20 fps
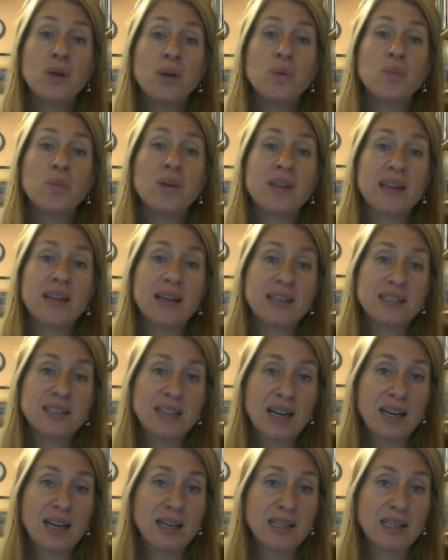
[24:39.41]
with
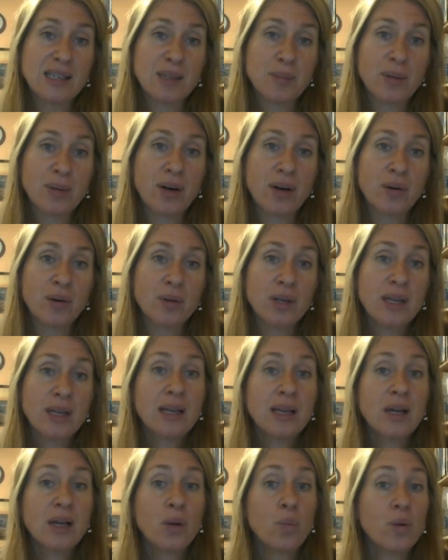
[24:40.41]
anxiety about,
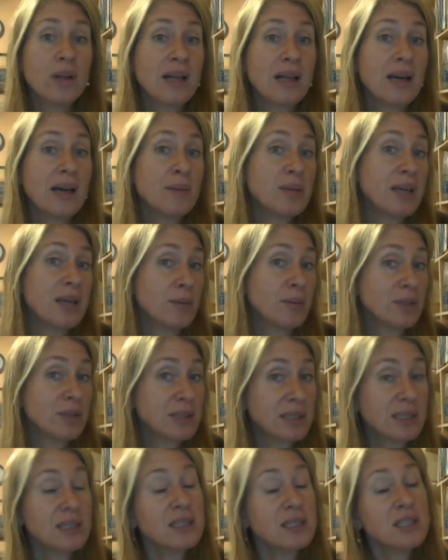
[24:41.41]
will I be able
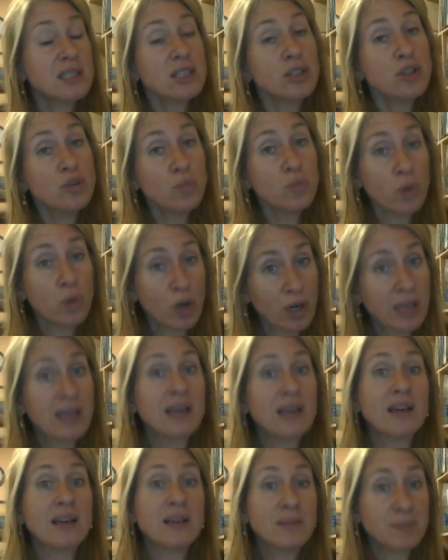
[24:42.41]
to continue
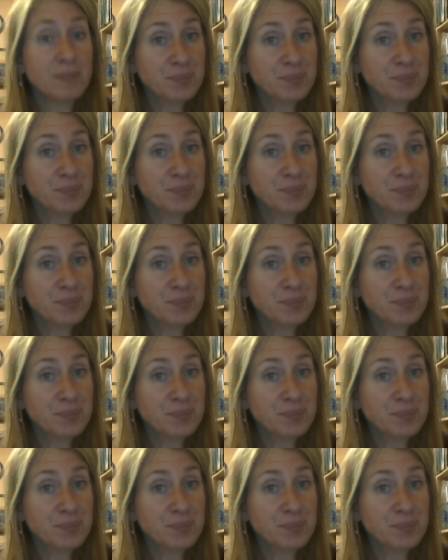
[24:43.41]
working